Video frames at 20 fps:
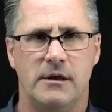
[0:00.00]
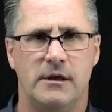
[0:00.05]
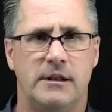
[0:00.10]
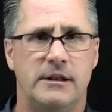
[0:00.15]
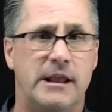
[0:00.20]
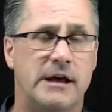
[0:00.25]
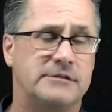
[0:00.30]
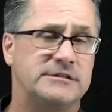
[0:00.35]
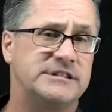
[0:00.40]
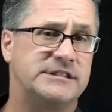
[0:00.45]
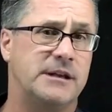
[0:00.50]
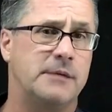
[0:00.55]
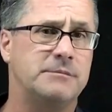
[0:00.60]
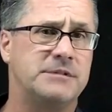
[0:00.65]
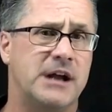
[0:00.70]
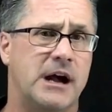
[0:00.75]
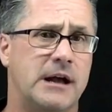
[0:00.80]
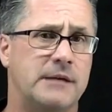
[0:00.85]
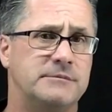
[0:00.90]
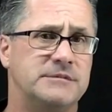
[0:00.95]
Now,
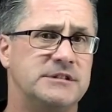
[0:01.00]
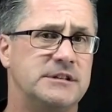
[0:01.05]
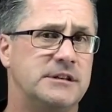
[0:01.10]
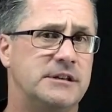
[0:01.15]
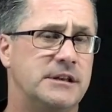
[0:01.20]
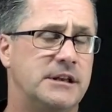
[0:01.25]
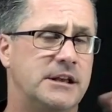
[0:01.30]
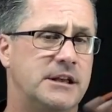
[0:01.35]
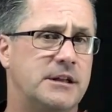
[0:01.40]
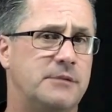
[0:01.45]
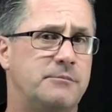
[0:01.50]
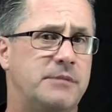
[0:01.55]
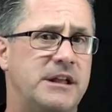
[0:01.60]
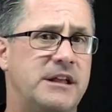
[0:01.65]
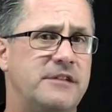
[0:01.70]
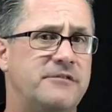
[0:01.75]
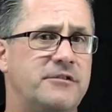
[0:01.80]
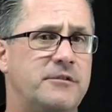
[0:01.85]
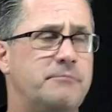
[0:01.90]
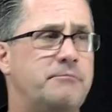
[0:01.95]
sometimes it can be
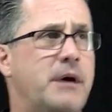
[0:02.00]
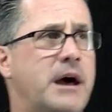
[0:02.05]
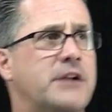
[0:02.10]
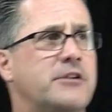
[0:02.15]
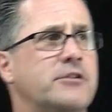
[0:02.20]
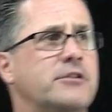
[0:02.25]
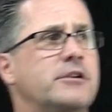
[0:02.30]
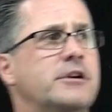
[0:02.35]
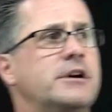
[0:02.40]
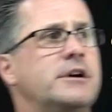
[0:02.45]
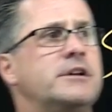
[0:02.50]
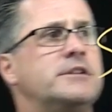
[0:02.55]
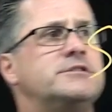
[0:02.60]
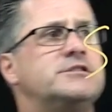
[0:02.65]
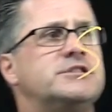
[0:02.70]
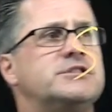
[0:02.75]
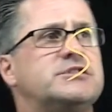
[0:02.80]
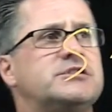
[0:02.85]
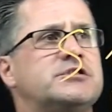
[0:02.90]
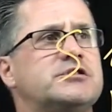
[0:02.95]
even better
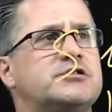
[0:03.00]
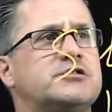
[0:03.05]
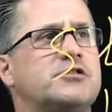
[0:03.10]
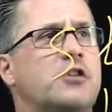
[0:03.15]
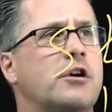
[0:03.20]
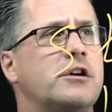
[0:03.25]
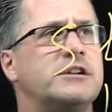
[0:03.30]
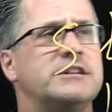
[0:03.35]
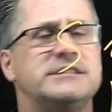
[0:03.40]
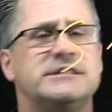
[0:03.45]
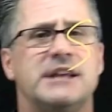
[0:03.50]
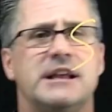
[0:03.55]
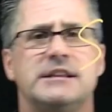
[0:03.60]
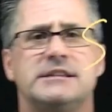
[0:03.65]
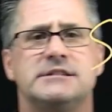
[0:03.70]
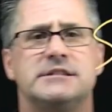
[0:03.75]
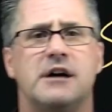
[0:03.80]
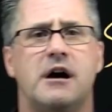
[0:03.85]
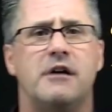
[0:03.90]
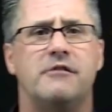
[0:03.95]
to start a
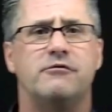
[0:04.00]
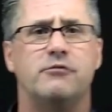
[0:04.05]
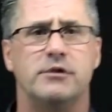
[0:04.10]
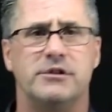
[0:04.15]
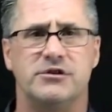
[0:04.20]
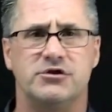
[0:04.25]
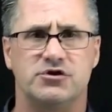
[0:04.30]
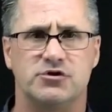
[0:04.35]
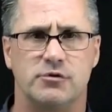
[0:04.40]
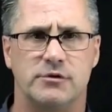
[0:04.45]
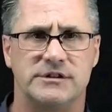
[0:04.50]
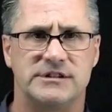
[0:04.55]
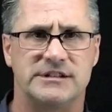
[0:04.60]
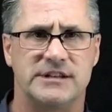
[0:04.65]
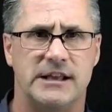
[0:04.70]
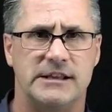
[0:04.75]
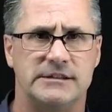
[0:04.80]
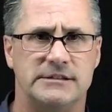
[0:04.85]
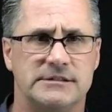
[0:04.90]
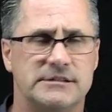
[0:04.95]
sentence off with a short
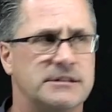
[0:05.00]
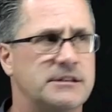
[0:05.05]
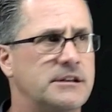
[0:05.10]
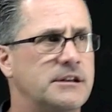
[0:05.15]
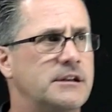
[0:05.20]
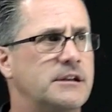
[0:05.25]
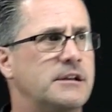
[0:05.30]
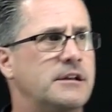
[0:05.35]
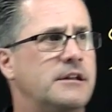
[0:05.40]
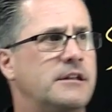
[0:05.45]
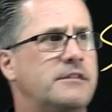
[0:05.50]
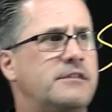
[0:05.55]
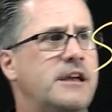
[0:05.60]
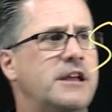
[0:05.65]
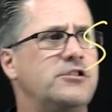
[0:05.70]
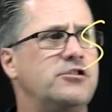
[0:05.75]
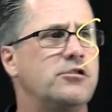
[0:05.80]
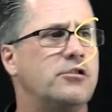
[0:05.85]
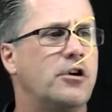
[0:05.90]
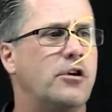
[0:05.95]
sentence.
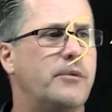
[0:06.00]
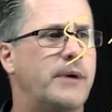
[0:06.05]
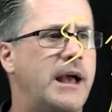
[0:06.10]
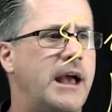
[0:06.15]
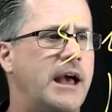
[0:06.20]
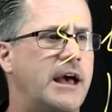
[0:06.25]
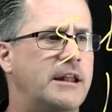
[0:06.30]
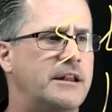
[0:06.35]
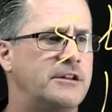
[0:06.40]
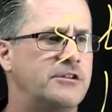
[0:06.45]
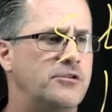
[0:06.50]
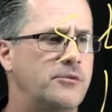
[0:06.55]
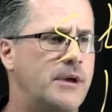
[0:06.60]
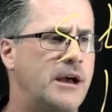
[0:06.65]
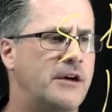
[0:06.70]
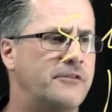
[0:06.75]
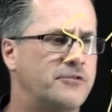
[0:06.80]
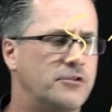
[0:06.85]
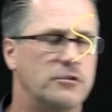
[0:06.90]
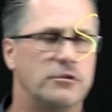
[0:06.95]
Then you go ahead and you
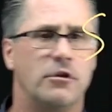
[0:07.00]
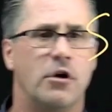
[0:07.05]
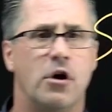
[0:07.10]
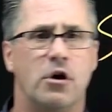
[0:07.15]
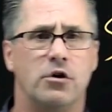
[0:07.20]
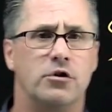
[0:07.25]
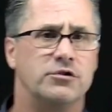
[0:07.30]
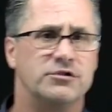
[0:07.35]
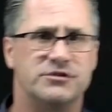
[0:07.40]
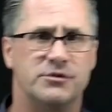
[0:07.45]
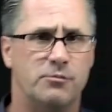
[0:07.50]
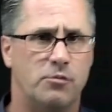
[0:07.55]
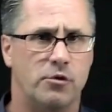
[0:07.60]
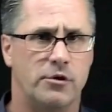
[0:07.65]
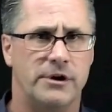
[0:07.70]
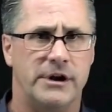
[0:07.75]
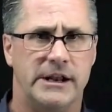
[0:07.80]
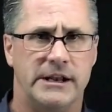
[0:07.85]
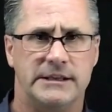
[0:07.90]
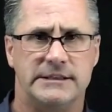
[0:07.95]
have your longer
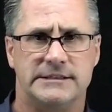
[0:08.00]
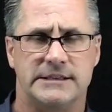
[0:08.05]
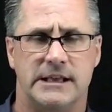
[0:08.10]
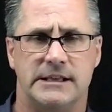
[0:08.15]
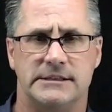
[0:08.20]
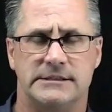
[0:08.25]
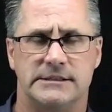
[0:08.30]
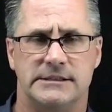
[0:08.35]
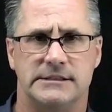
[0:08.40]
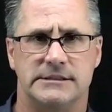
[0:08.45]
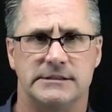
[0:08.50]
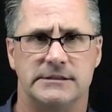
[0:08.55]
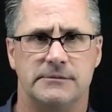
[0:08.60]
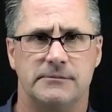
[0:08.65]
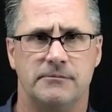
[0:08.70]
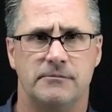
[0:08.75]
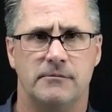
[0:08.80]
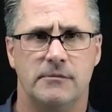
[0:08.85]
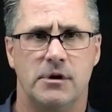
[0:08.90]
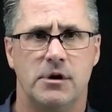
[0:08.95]
subordinated sentences.
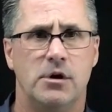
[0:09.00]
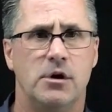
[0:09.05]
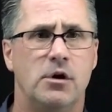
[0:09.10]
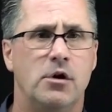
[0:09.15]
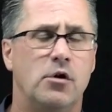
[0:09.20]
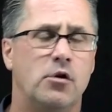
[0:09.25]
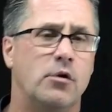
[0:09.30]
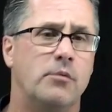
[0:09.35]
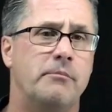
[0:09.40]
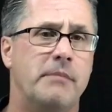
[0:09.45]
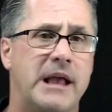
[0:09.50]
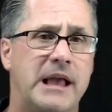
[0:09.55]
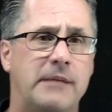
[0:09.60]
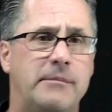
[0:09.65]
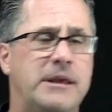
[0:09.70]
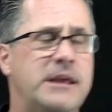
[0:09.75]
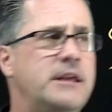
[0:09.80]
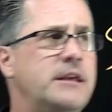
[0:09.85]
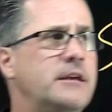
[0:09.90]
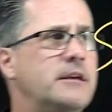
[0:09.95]
Or
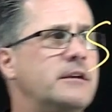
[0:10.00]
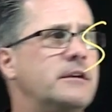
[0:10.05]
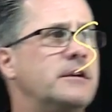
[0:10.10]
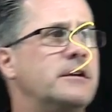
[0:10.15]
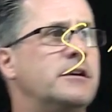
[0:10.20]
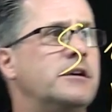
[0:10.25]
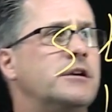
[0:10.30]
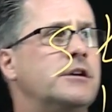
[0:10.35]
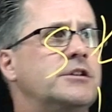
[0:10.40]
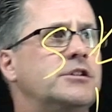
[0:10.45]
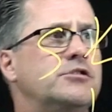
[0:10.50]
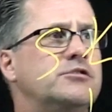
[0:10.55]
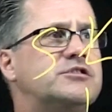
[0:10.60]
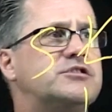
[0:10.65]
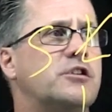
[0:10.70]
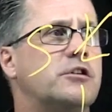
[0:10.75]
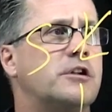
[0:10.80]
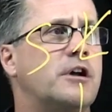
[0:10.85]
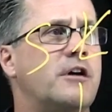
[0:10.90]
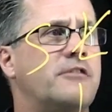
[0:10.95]
maybe you
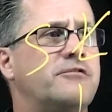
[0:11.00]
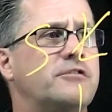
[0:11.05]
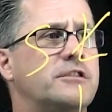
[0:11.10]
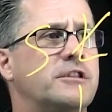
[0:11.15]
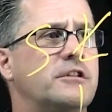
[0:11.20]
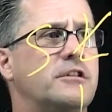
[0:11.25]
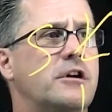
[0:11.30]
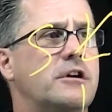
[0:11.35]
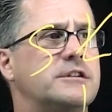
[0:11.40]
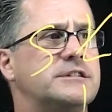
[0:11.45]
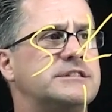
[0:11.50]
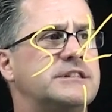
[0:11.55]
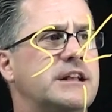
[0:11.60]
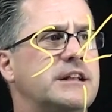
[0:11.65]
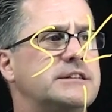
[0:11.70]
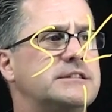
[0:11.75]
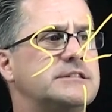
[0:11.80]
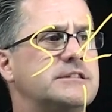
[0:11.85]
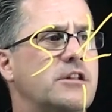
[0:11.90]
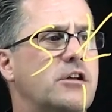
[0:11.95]
start off with a long
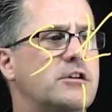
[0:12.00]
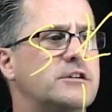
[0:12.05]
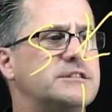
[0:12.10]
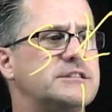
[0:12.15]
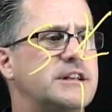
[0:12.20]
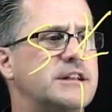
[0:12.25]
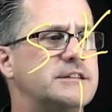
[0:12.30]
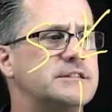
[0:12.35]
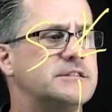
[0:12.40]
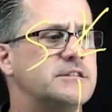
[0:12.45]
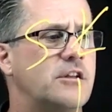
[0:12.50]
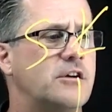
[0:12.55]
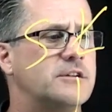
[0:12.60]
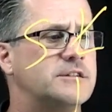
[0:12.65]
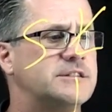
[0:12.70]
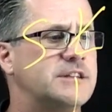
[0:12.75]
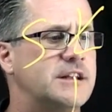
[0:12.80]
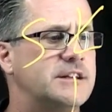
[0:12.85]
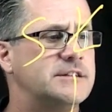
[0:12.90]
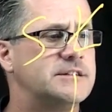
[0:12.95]
sentence, long sentence, long
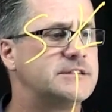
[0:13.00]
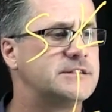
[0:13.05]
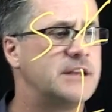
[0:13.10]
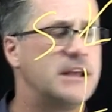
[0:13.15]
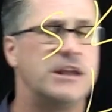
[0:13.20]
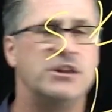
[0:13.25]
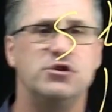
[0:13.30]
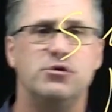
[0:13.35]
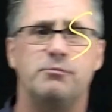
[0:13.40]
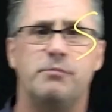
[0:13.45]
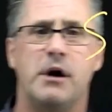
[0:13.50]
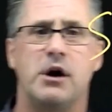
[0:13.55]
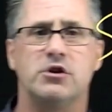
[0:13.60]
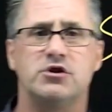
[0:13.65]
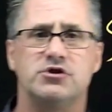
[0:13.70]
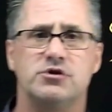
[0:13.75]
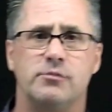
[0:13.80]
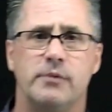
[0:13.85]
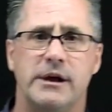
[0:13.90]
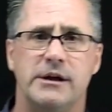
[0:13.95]
sentence, and you
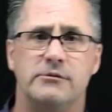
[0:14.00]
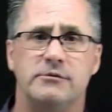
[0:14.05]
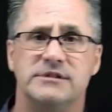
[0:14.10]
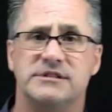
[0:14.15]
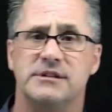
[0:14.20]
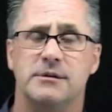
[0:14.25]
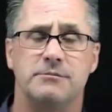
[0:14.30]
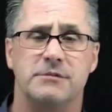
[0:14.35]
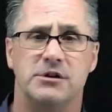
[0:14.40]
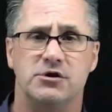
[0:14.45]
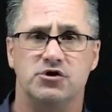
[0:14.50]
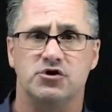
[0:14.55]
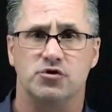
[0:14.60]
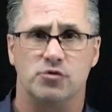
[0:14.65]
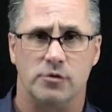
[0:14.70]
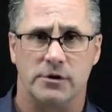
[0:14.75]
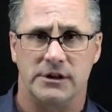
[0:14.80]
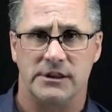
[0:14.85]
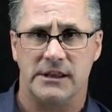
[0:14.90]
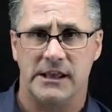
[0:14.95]
punctuate with something
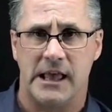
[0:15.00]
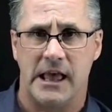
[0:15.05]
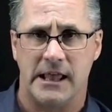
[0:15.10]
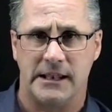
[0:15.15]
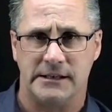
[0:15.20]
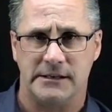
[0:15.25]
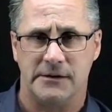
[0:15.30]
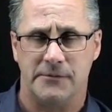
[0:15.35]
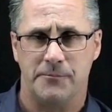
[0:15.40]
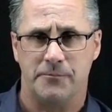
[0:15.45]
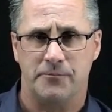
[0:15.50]
short at the end.